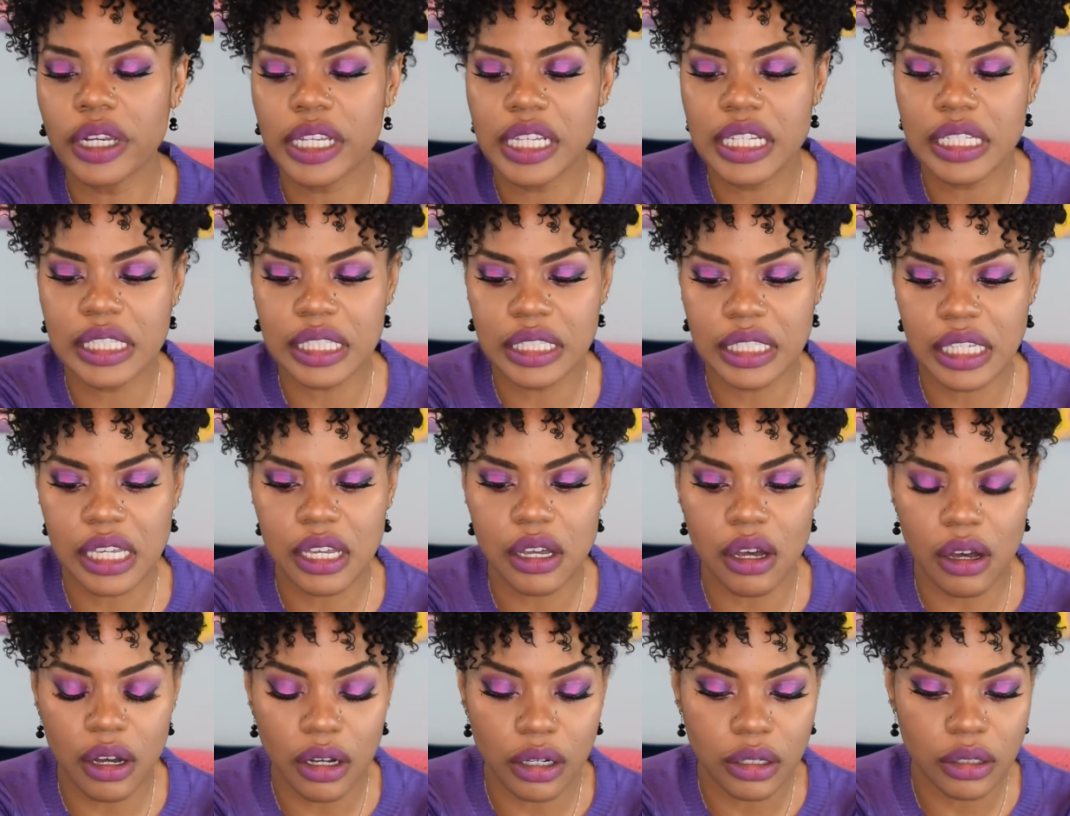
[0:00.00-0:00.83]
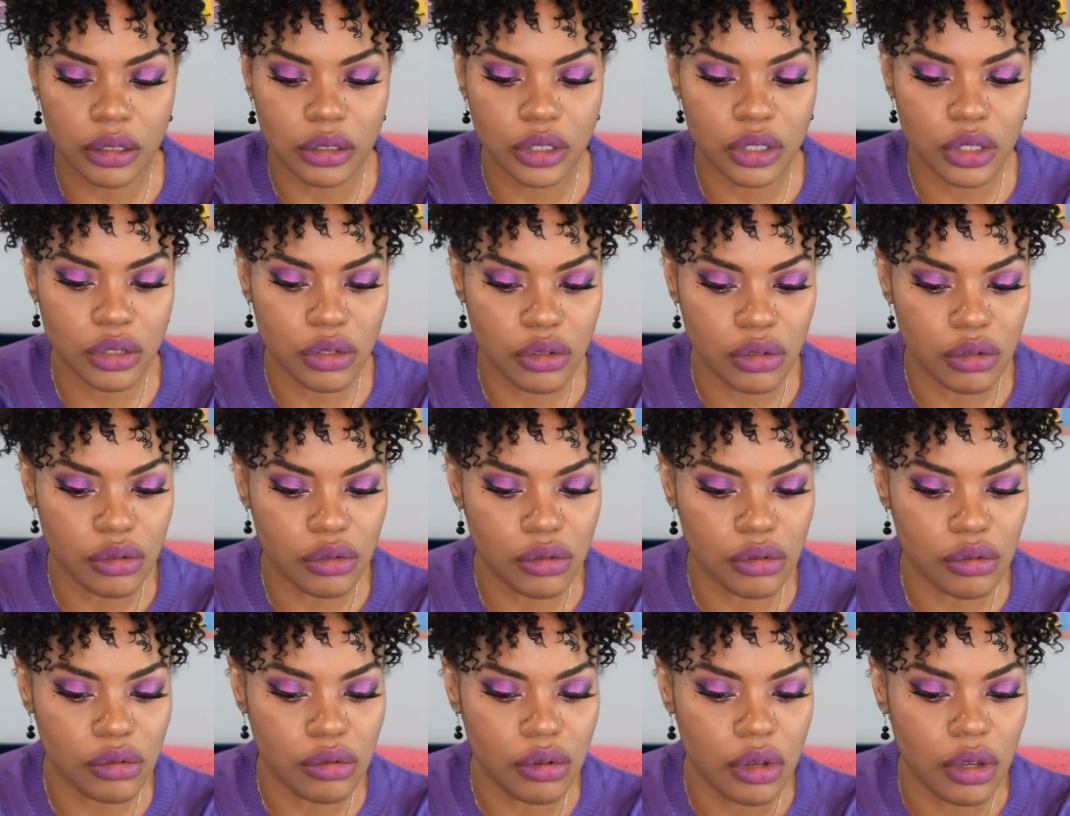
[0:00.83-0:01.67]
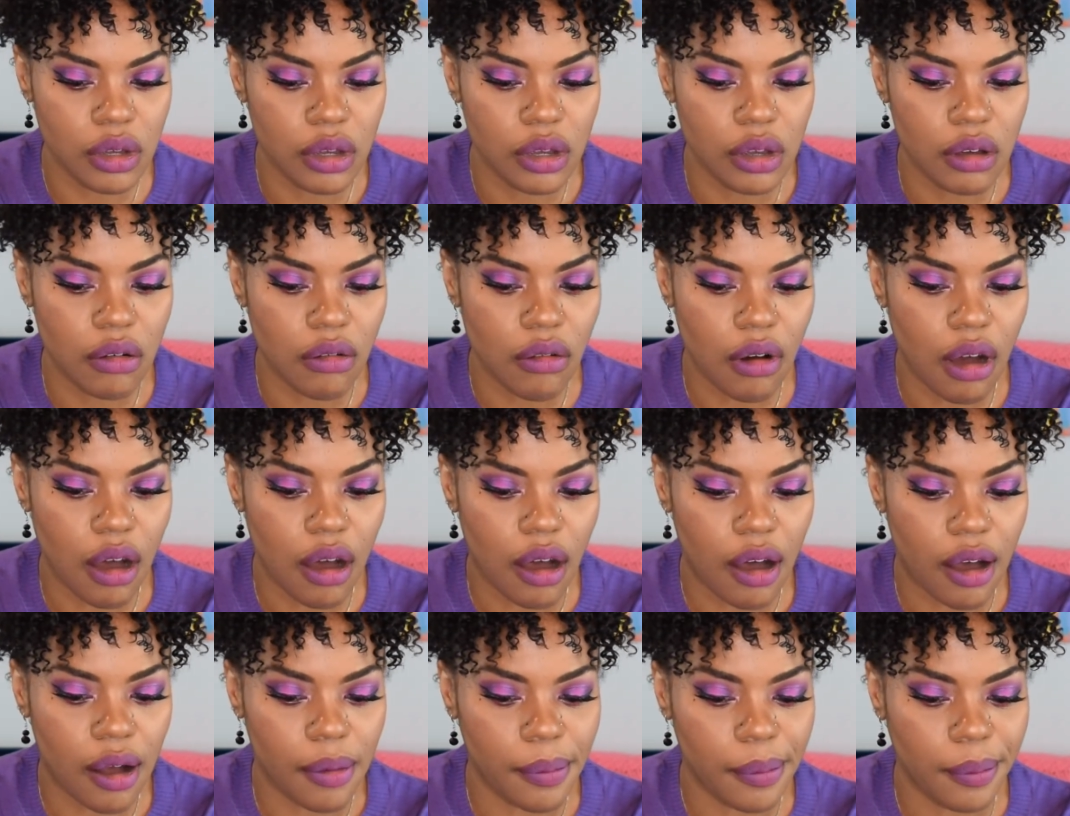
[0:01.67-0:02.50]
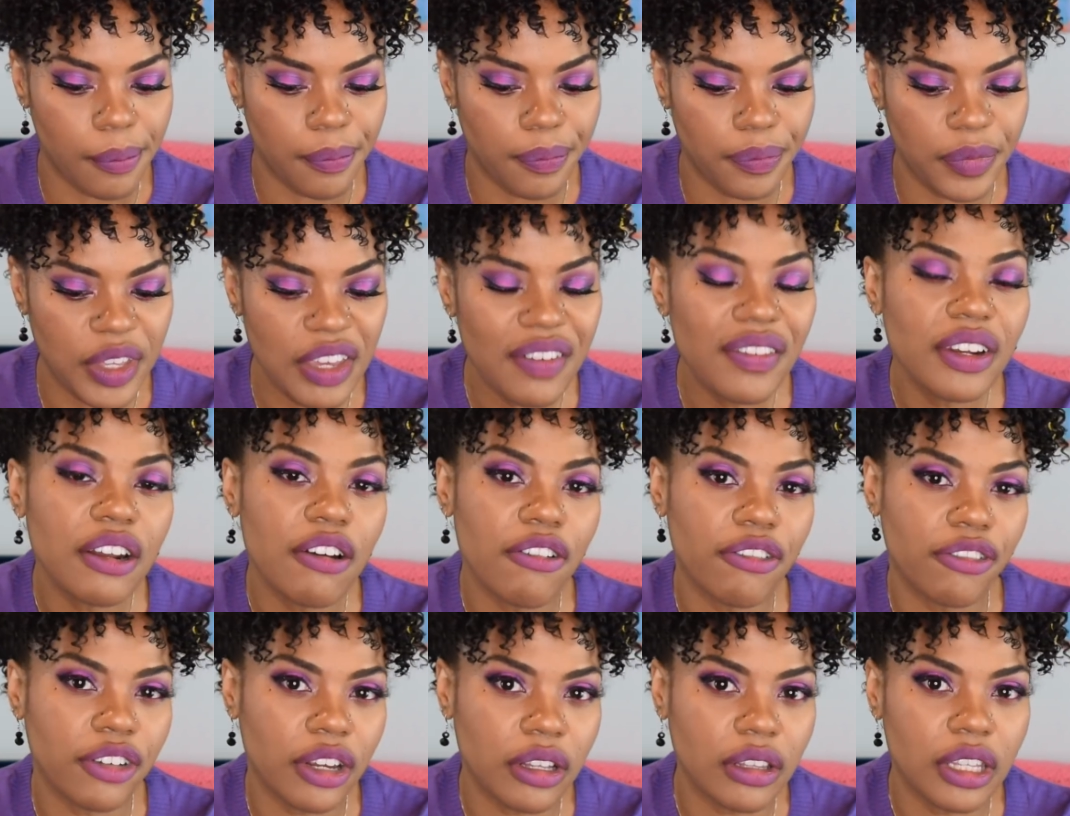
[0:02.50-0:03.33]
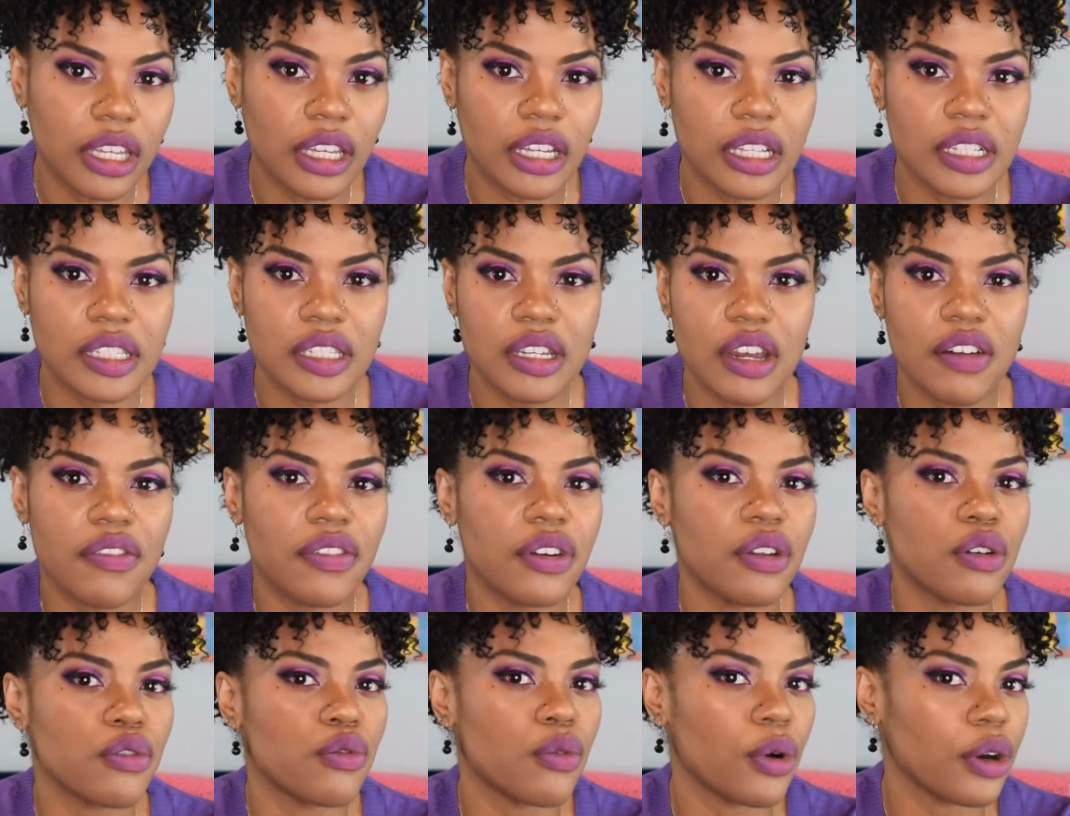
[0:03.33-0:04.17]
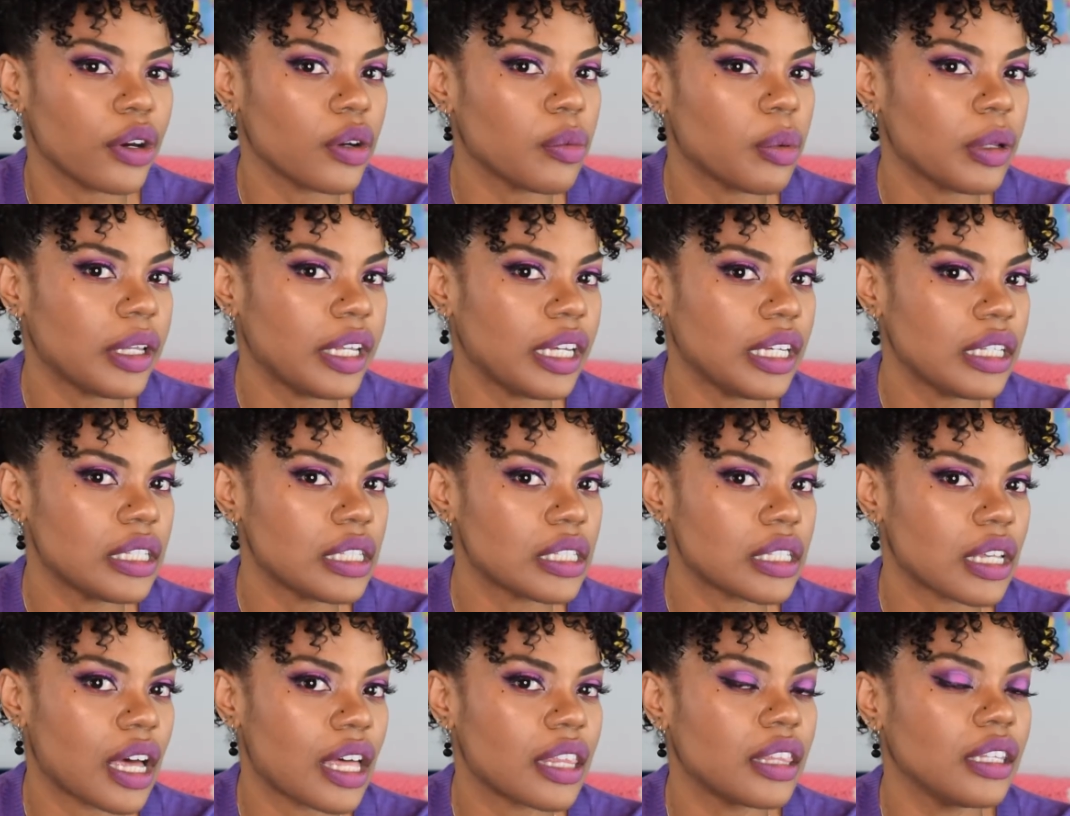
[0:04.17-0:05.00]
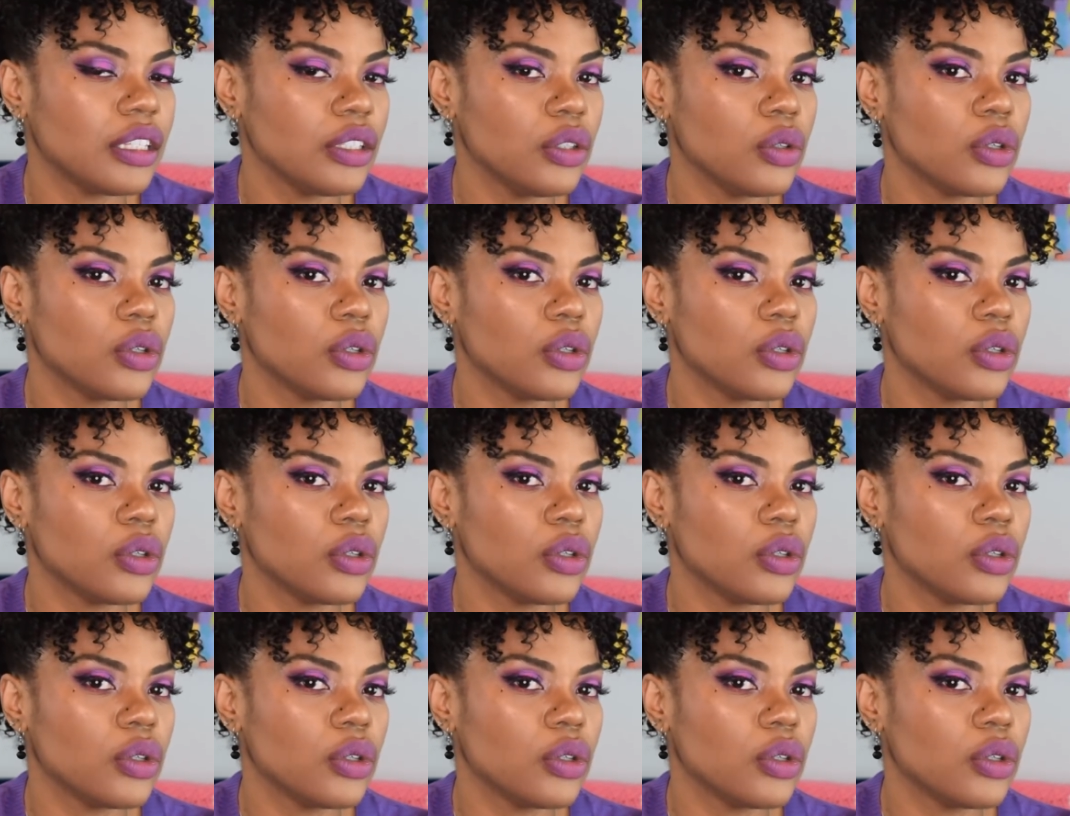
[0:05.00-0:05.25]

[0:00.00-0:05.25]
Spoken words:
easily go to even a fairly conservative workplace. I think you